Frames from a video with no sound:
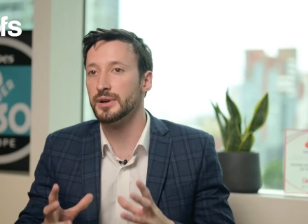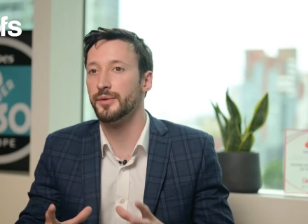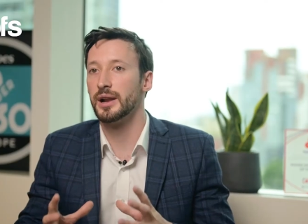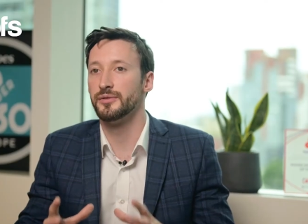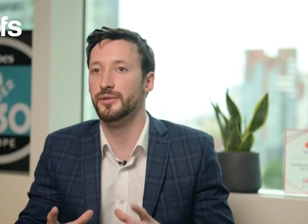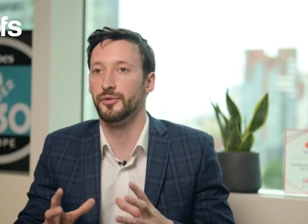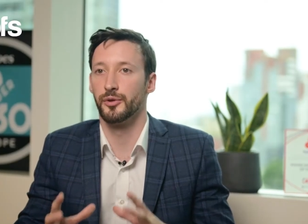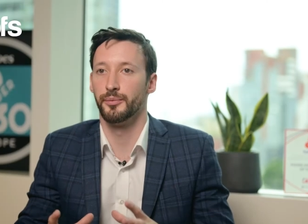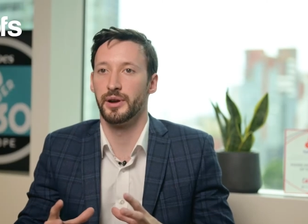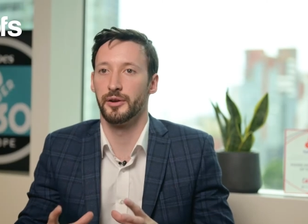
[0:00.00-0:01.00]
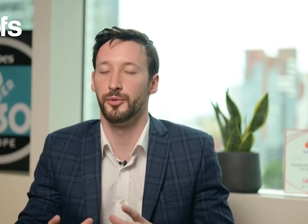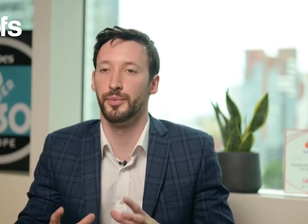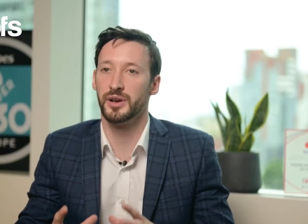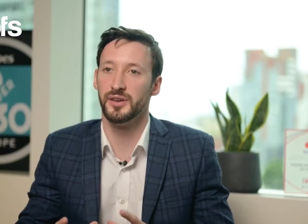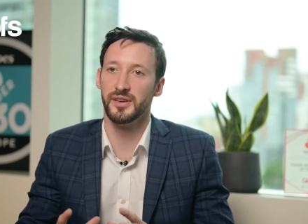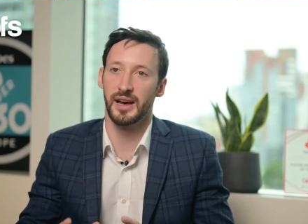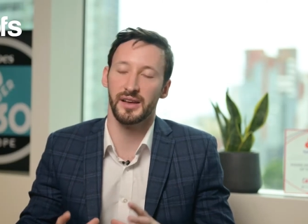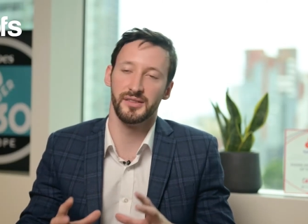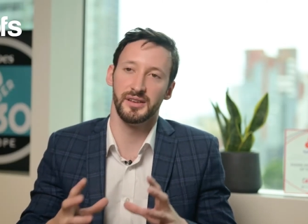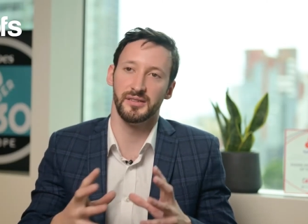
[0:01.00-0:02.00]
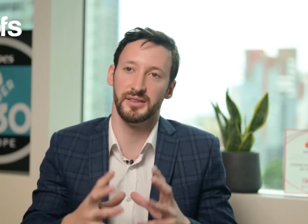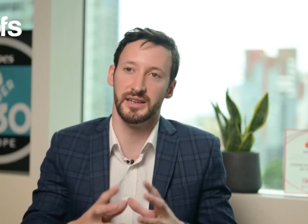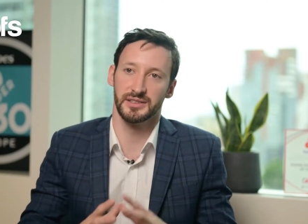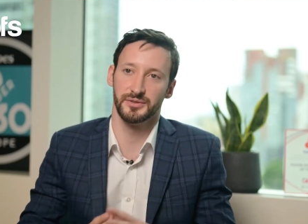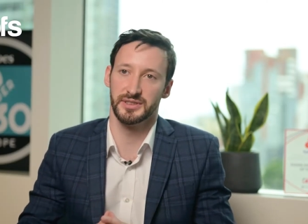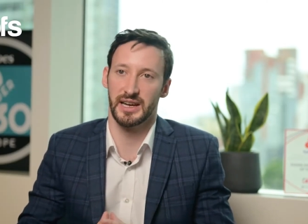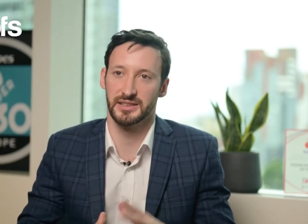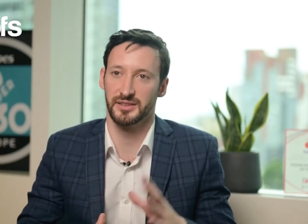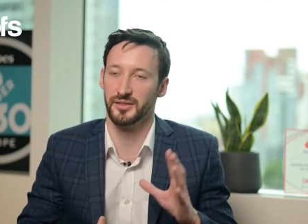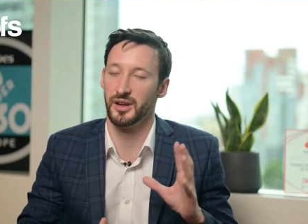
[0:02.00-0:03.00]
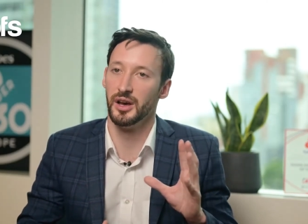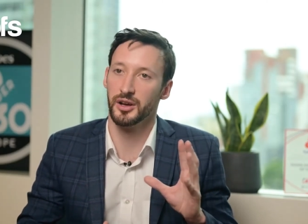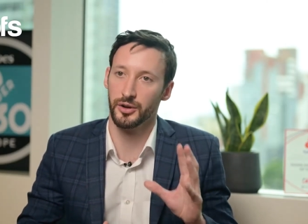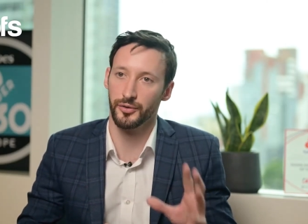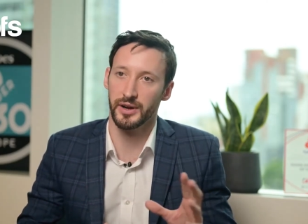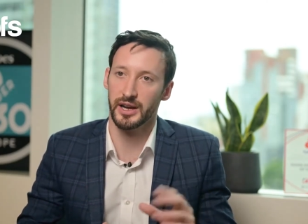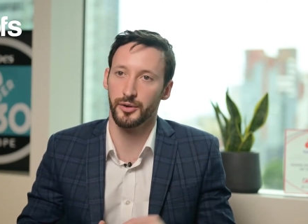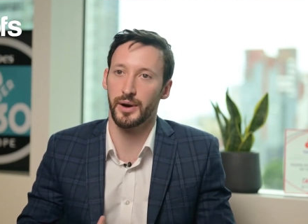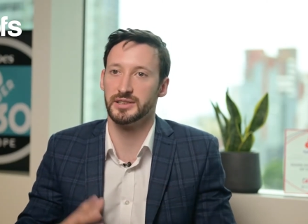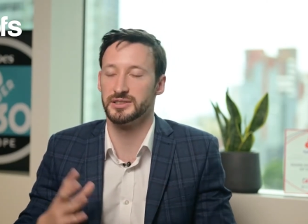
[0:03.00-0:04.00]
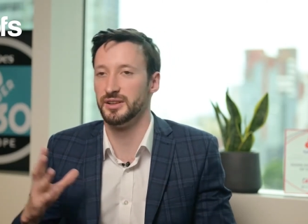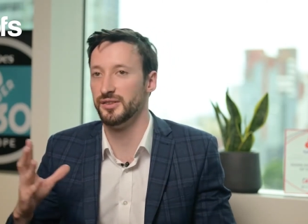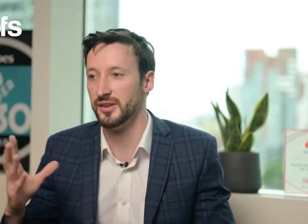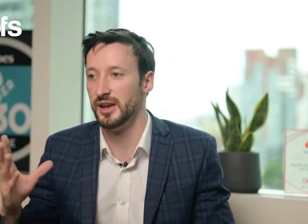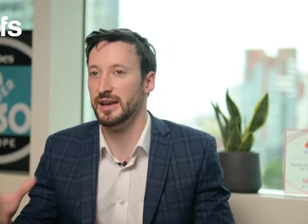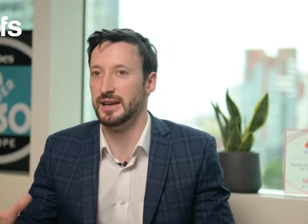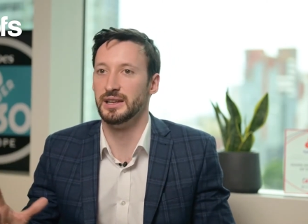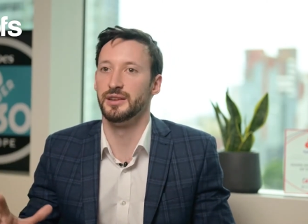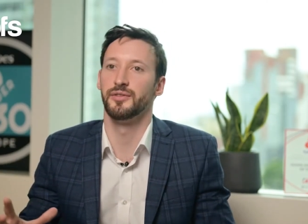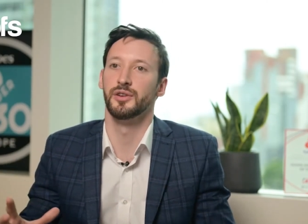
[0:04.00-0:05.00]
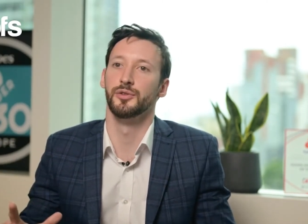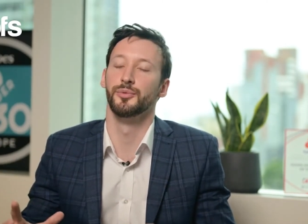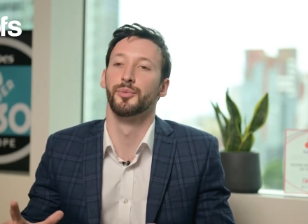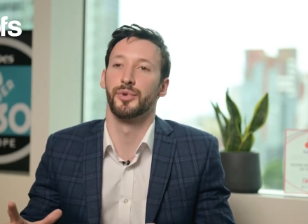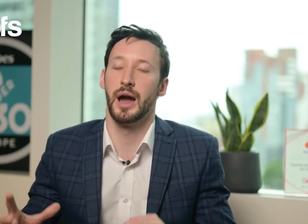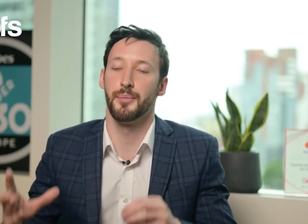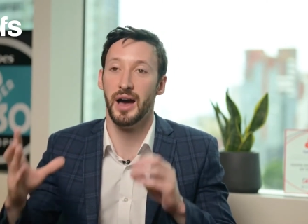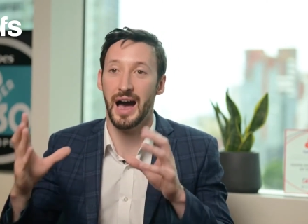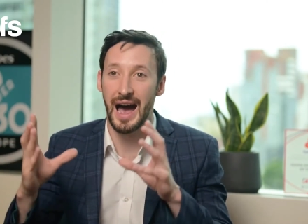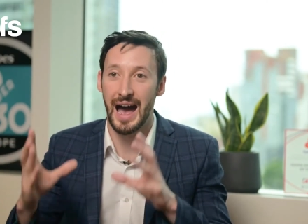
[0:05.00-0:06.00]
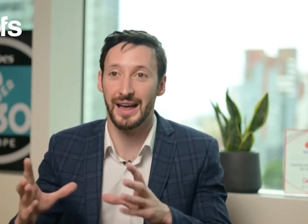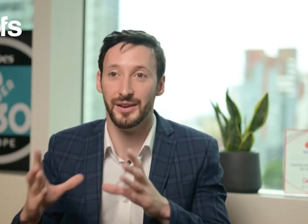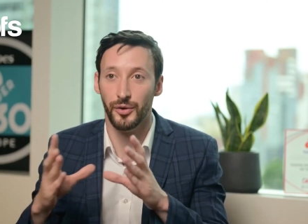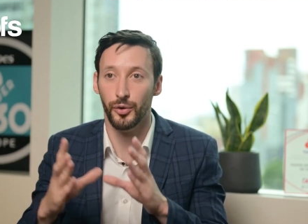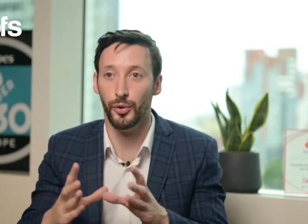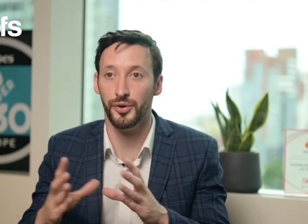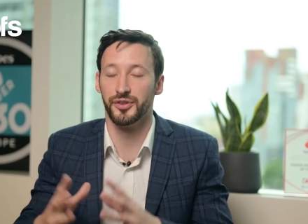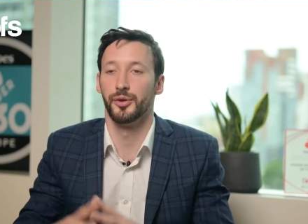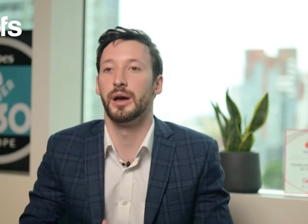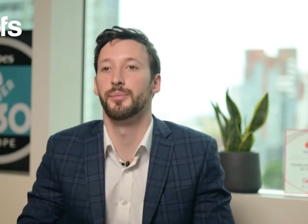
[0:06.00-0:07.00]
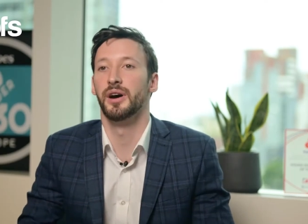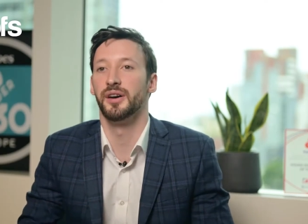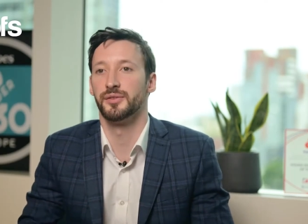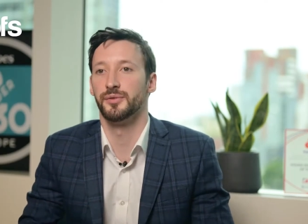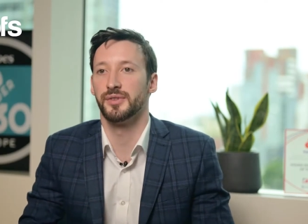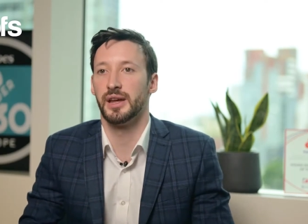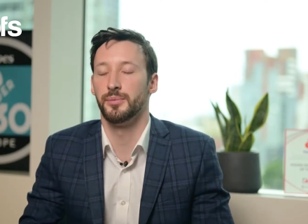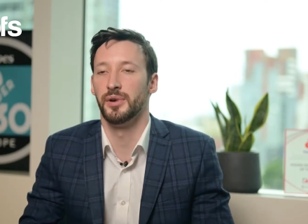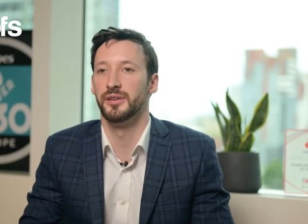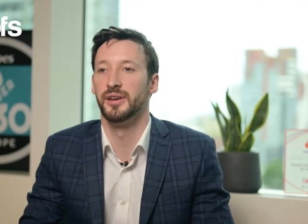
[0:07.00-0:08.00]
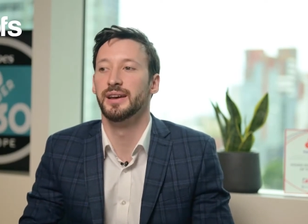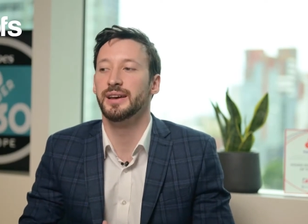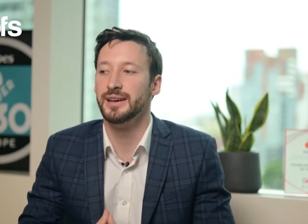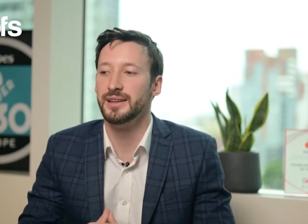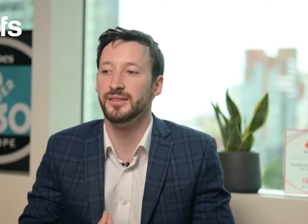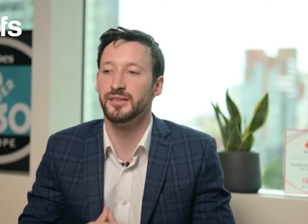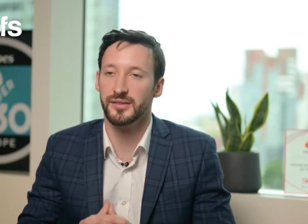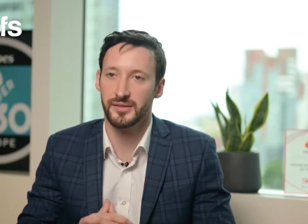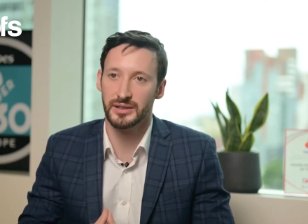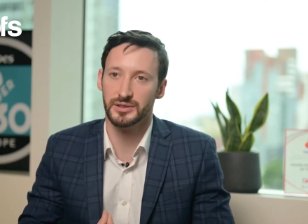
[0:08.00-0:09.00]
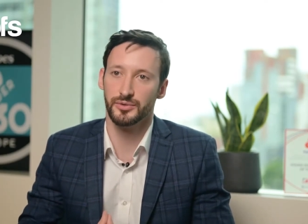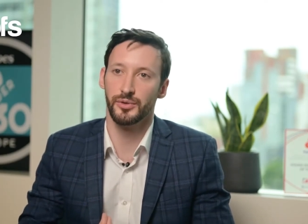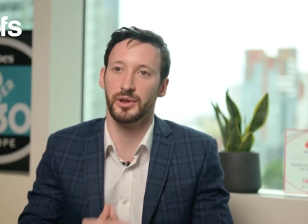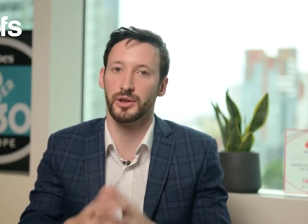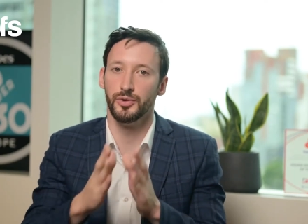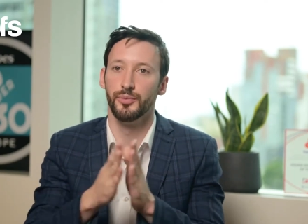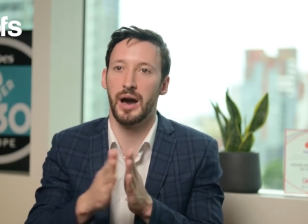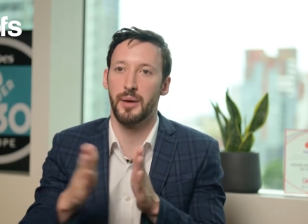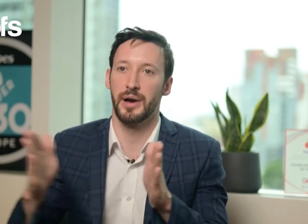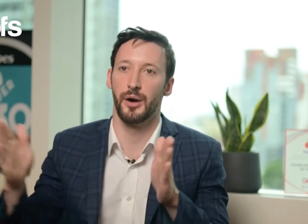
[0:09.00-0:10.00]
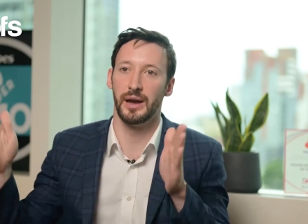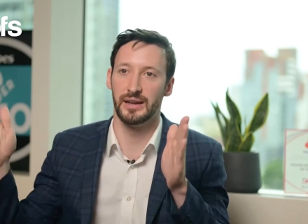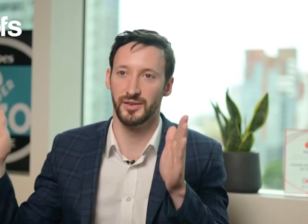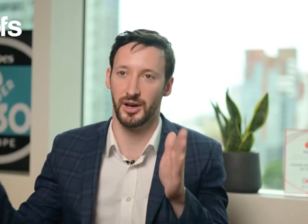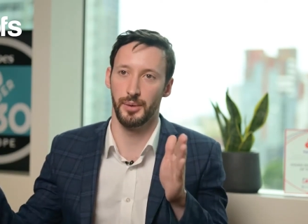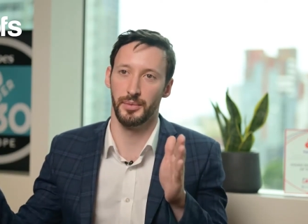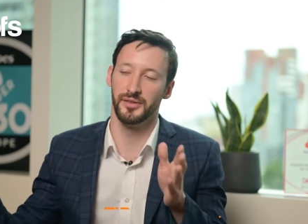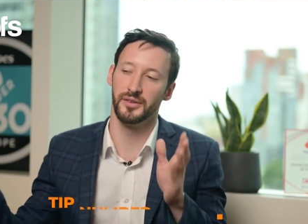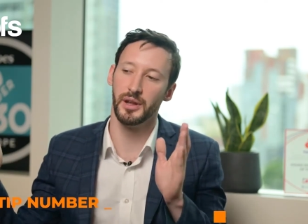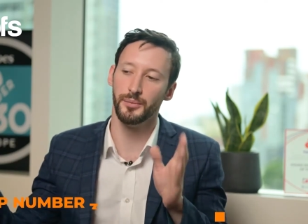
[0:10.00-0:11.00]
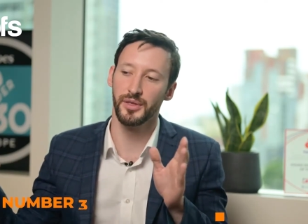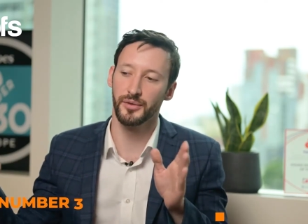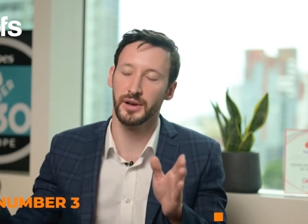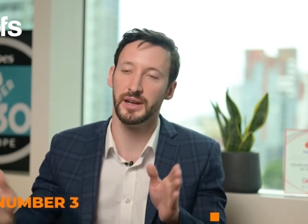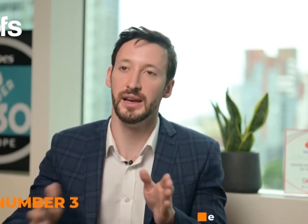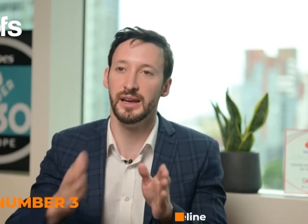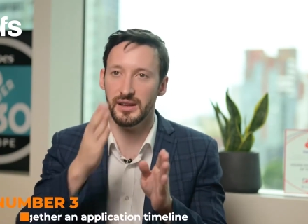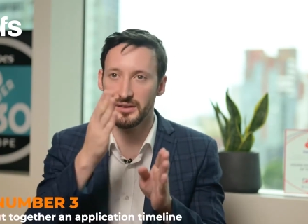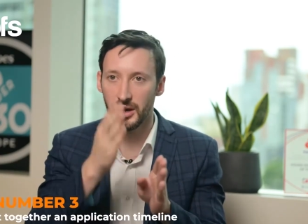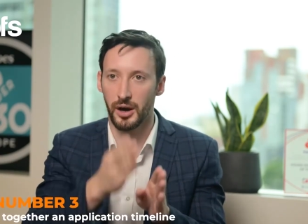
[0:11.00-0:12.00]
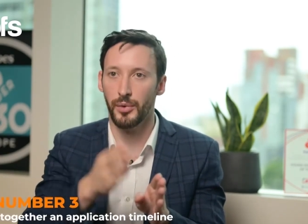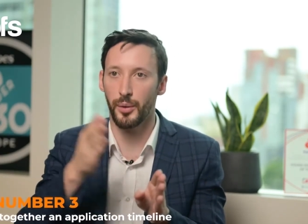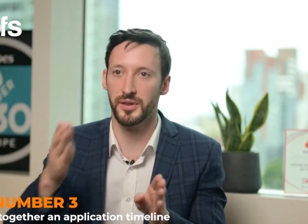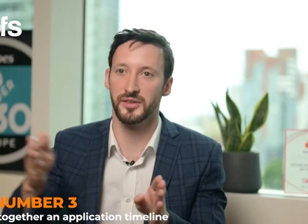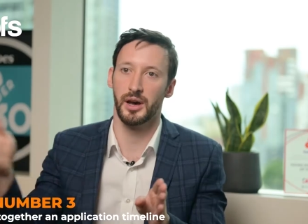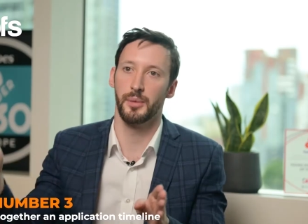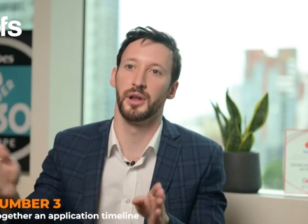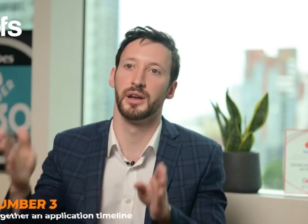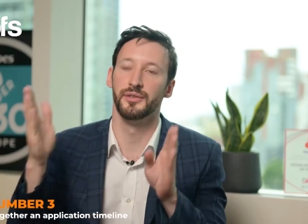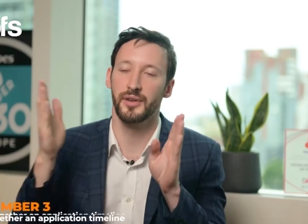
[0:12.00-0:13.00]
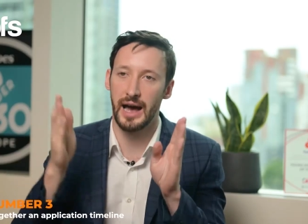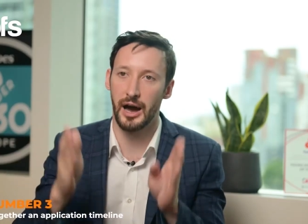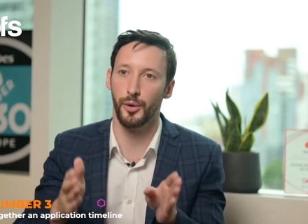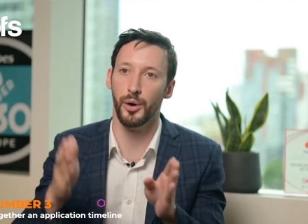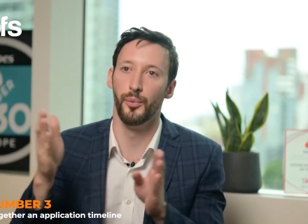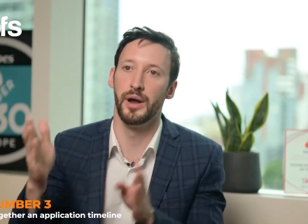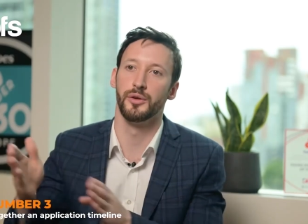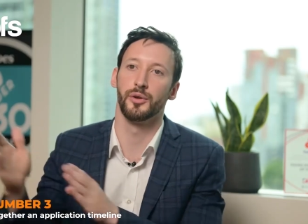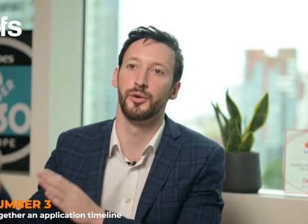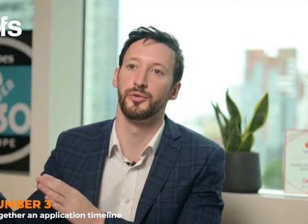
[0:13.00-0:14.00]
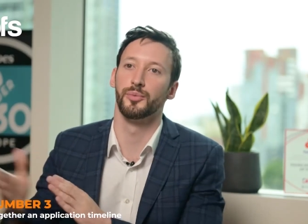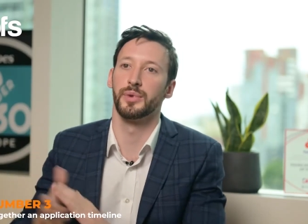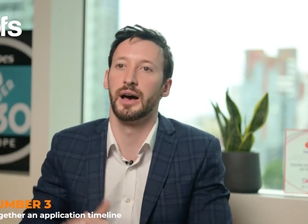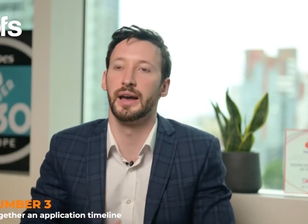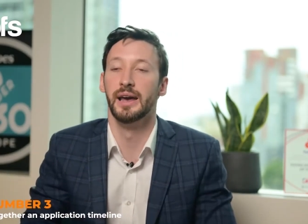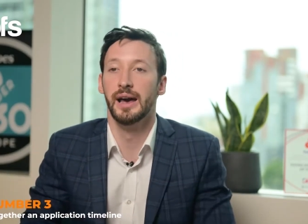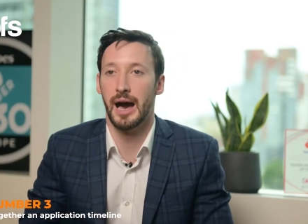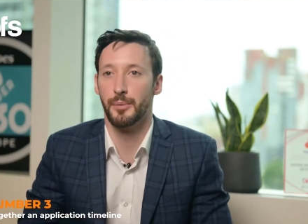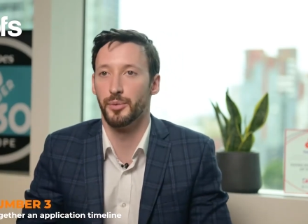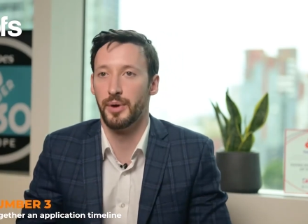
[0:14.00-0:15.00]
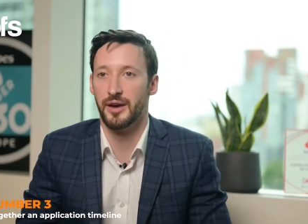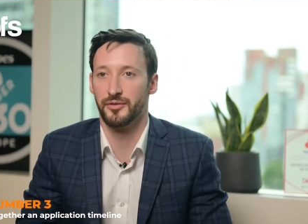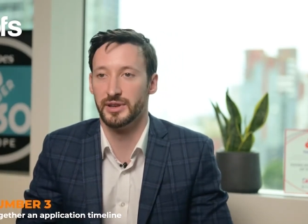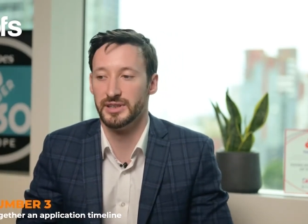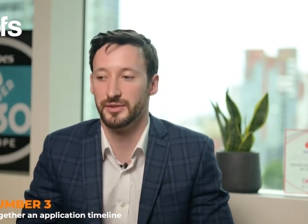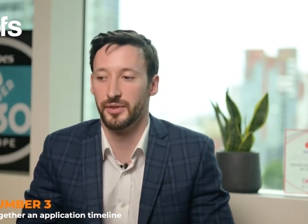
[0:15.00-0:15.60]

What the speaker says: really relevant for Imperial because it has these additional sections: career questions, interview prep, and also a personal statement. It is essential that you map out a timeline. So #3 is come up with a timeline of how and when you're going to apply and prepare for each